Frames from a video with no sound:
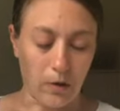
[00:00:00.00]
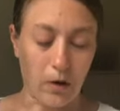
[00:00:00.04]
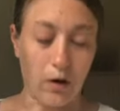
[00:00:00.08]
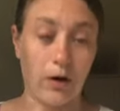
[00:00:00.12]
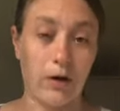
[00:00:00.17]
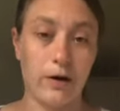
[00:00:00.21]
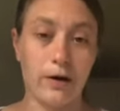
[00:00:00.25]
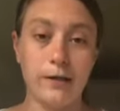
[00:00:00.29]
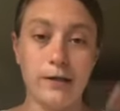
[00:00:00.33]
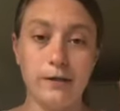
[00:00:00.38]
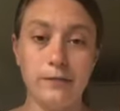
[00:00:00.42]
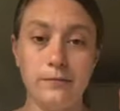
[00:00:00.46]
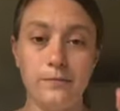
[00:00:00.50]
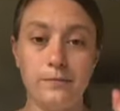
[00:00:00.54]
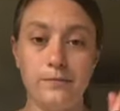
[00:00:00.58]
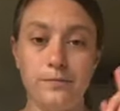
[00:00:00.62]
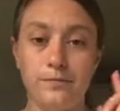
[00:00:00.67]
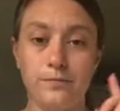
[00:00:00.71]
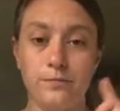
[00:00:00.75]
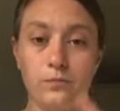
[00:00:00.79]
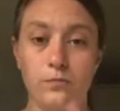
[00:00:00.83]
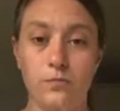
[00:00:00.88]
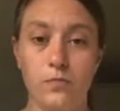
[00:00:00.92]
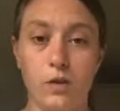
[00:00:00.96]
I
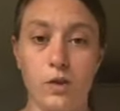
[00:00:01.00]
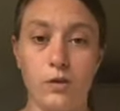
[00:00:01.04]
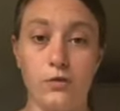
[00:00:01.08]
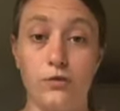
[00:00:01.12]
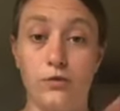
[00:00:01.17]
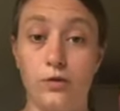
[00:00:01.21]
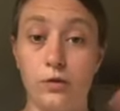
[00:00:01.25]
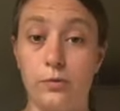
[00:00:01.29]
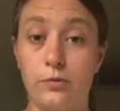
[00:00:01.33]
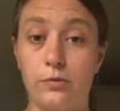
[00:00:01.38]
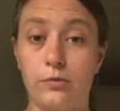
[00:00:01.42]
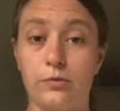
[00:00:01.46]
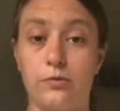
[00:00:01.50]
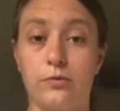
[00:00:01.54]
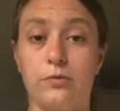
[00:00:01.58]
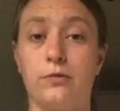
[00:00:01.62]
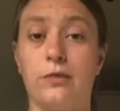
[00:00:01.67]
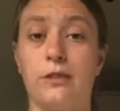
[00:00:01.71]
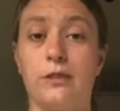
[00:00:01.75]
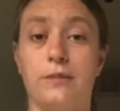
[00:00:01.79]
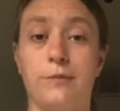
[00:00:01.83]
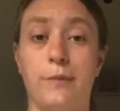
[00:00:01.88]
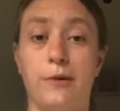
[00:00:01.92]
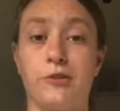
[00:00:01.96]
doubled all these